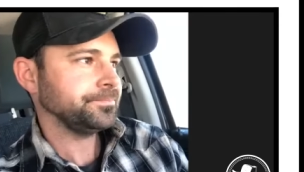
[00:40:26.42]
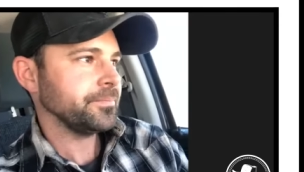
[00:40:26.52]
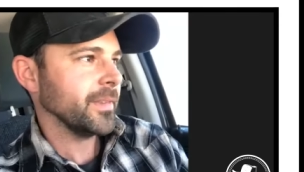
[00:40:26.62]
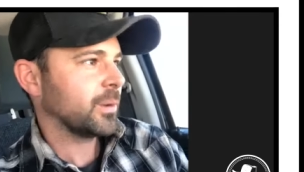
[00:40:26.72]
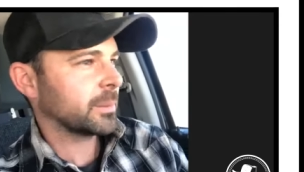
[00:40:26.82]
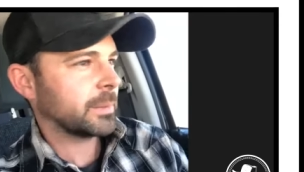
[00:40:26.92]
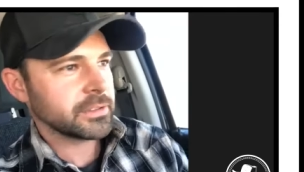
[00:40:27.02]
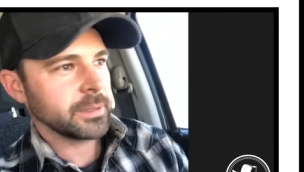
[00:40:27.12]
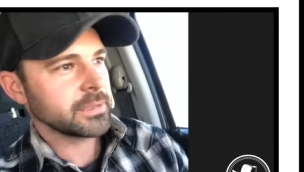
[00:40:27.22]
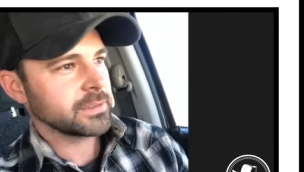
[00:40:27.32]
one of my
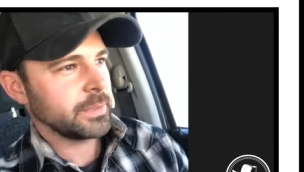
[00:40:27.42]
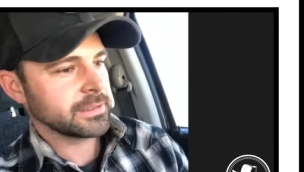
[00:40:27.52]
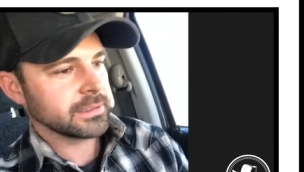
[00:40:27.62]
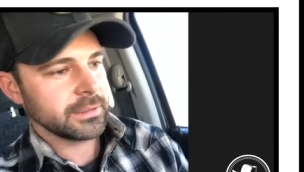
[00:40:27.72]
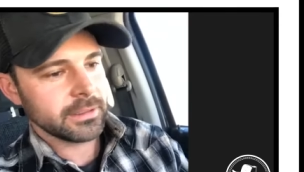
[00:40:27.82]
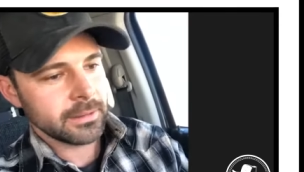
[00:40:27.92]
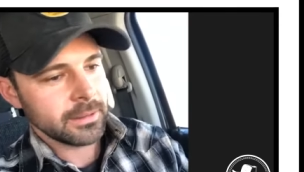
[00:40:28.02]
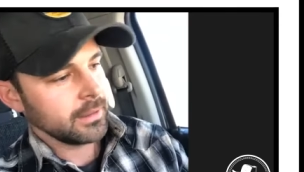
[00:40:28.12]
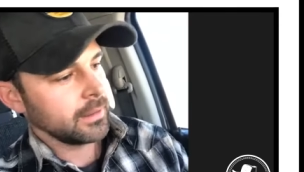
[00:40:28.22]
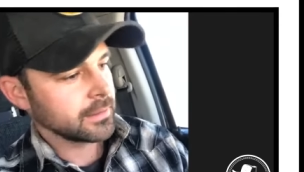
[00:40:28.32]
dreams is basically to
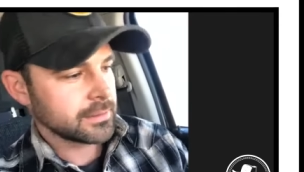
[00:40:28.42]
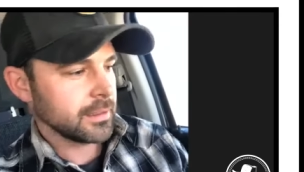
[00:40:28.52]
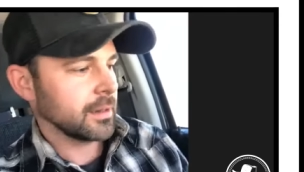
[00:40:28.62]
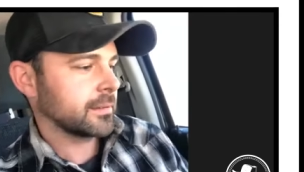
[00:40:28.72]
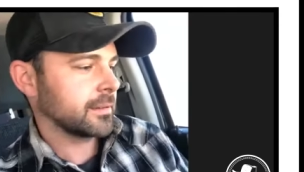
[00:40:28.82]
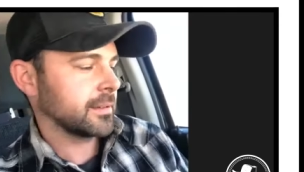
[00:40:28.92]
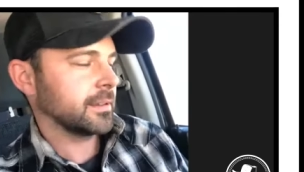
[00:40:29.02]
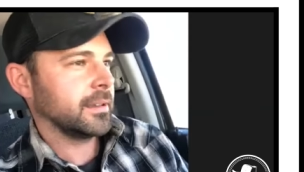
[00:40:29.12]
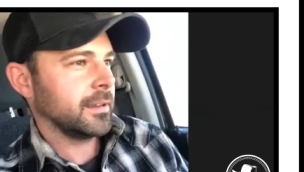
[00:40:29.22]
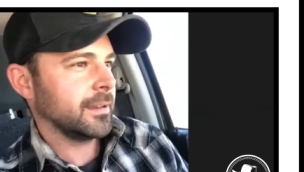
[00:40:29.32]
start
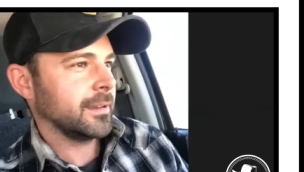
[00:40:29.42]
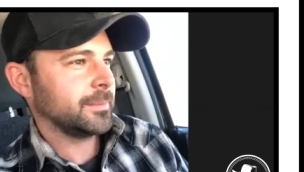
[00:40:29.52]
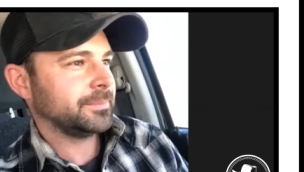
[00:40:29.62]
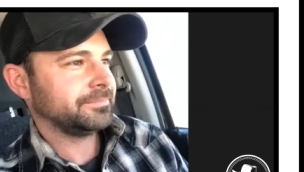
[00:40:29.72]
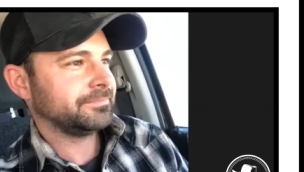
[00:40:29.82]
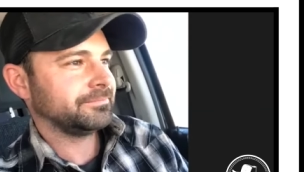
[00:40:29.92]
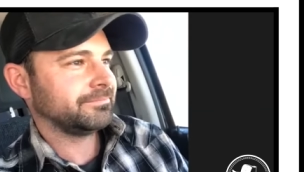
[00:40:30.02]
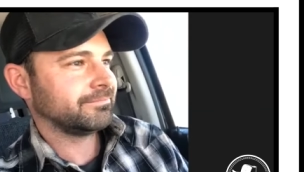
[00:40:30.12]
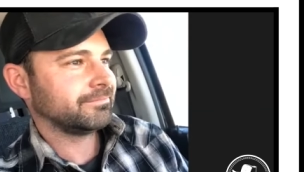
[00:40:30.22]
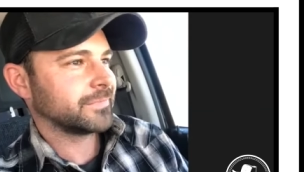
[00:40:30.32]
a
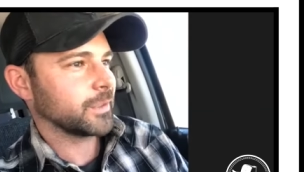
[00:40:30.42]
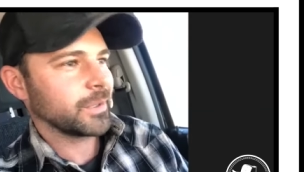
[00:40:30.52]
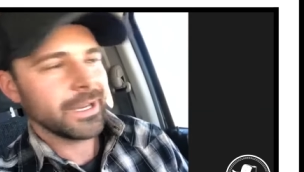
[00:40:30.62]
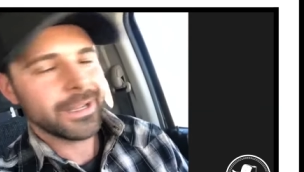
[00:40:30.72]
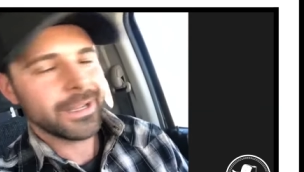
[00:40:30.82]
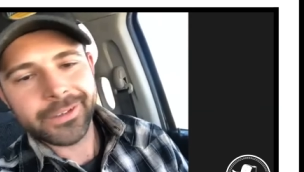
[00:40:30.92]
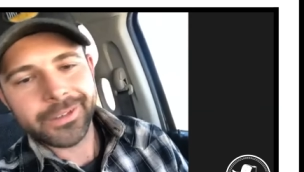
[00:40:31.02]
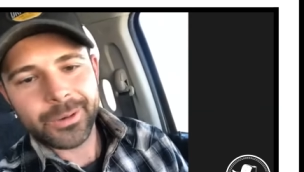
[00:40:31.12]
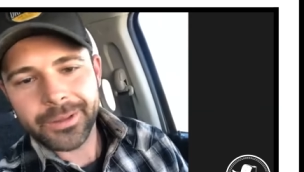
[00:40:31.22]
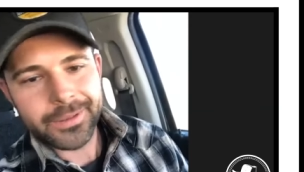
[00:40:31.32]
some kind of an
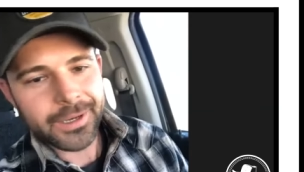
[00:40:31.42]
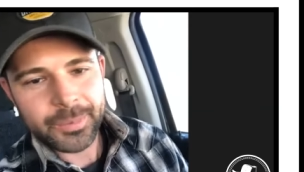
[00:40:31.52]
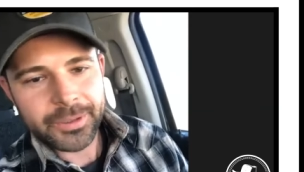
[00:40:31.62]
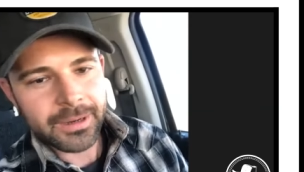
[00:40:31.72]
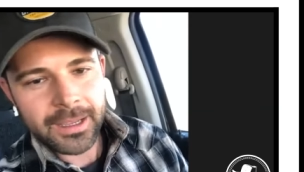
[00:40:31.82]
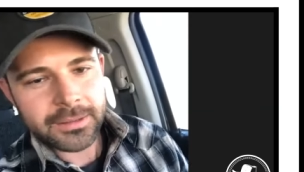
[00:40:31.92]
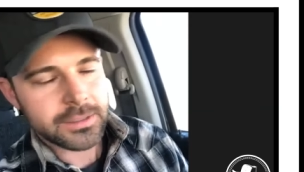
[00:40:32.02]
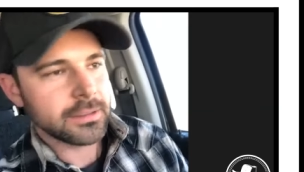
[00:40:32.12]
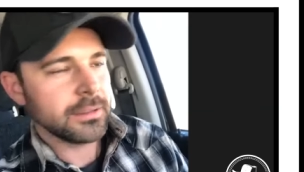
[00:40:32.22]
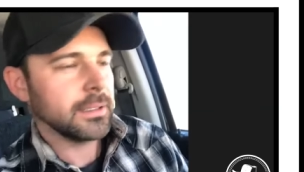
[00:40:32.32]
equine therapy
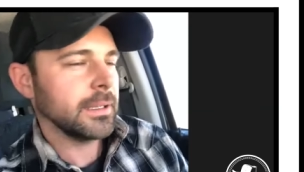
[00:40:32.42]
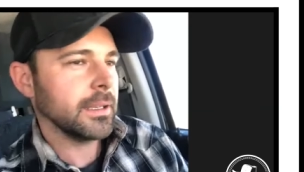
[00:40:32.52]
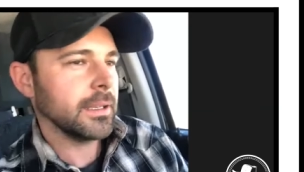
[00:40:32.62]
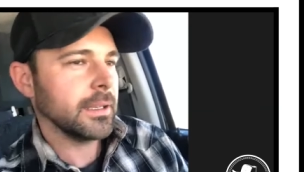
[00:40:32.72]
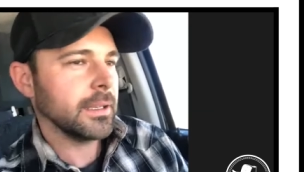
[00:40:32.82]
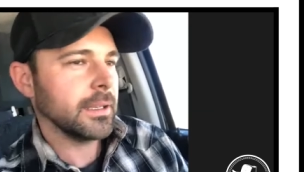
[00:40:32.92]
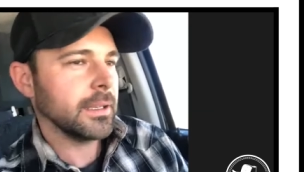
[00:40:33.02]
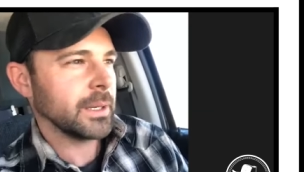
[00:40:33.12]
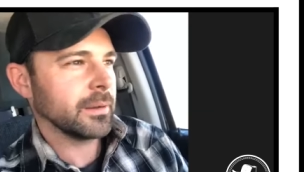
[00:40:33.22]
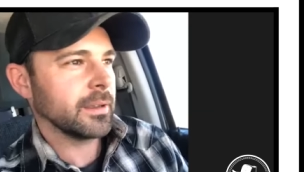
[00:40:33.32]
ranch and and just be
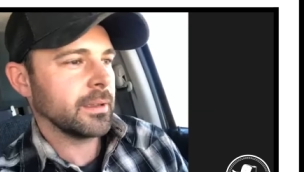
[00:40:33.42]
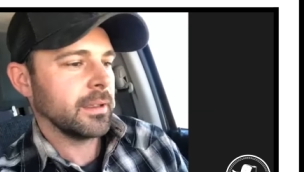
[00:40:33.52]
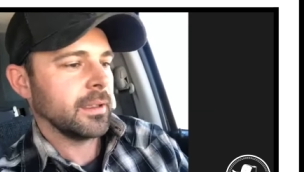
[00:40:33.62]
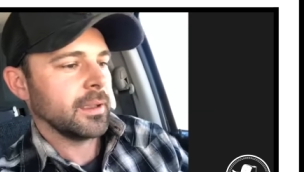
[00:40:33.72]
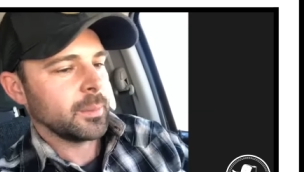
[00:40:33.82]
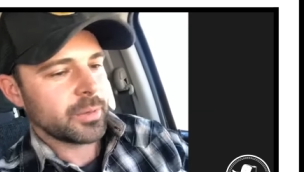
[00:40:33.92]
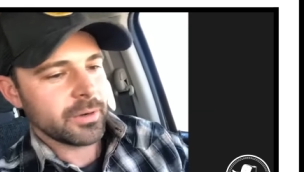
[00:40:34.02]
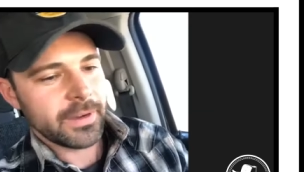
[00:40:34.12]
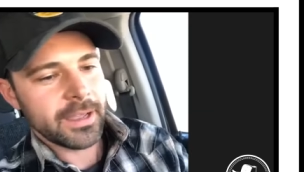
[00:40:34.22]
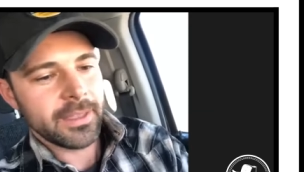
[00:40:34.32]
able to
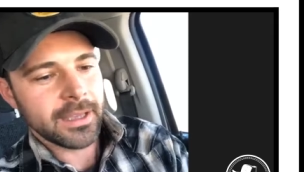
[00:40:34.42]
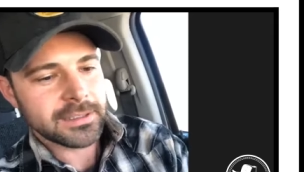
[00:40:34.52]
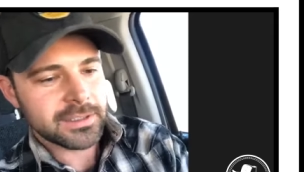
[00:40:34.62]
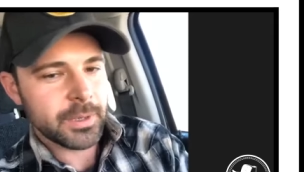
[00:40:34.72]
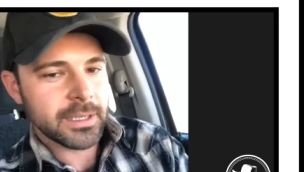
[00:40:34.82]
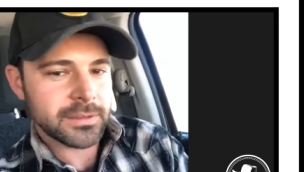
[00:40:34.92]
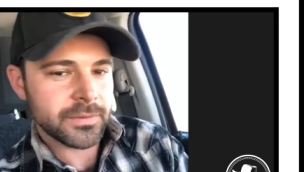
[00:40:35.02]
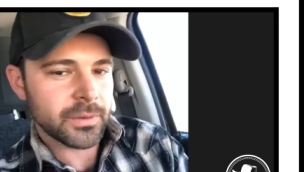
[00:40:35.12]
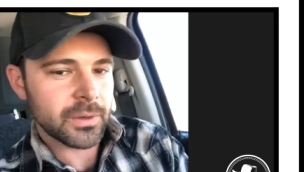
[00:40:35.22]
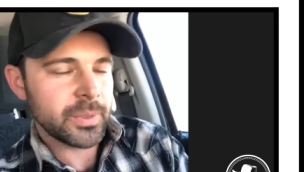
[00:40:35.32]
provide that space
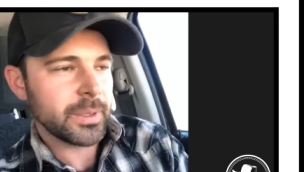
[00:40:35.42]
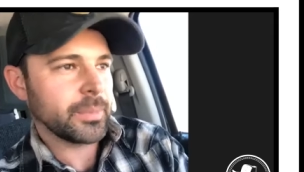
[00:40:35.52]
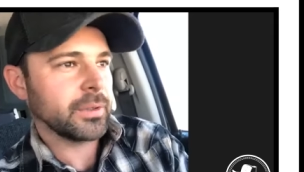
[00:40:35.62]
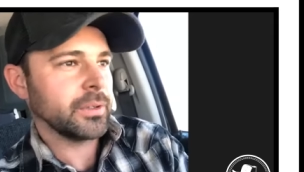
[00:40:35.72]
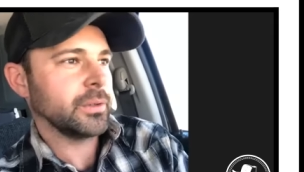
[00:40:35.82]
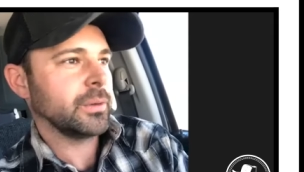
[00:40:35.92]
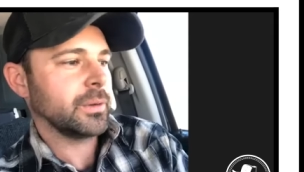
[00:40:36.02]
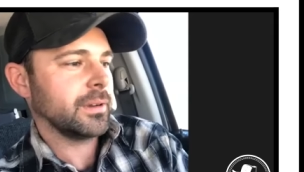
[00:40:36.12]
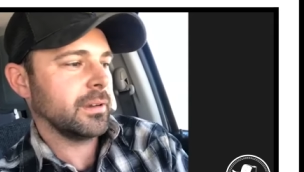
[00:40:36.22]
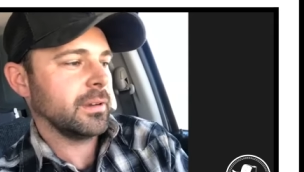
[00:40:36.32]
for people who
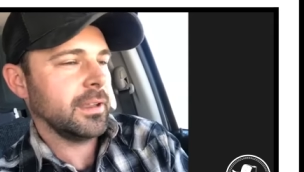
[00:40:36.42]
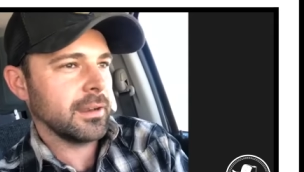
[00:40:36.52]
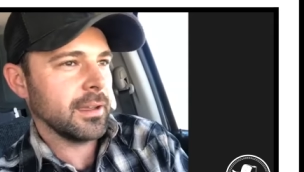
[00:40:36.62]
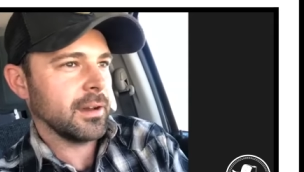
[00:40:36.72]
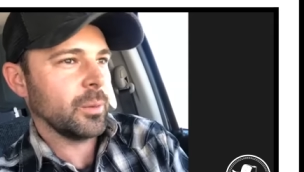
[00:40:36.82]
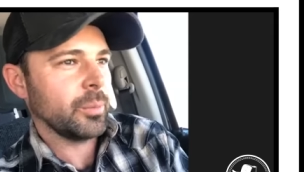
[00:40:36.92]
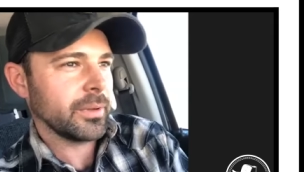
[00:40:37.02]
need help